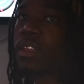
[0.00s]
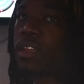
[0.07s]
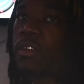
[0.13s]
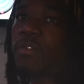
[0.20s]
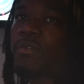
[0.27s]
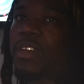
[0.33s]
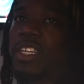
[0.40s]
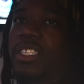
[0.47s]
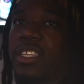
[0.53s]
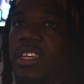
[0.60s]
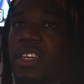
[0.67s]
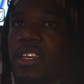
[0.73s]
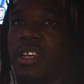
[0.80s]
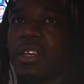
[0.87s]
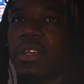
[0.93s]
On
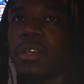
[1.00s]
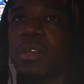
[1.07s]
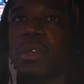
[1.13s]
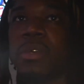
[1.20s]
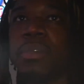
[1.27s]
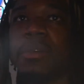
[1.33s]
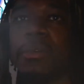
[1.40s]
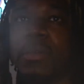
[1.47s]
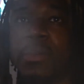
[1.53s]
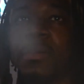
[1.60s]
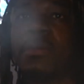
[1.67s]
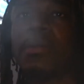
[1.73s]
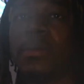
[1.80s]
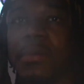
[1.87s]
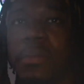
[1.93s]
15th. 15th.
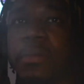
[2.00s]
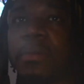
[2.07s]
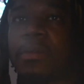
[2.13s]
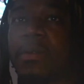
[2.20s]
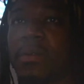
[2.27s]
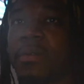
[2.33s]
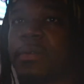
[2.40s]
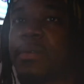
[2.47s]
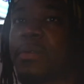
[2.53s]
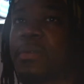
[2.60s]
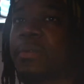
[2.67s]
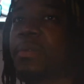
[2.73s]
We what day it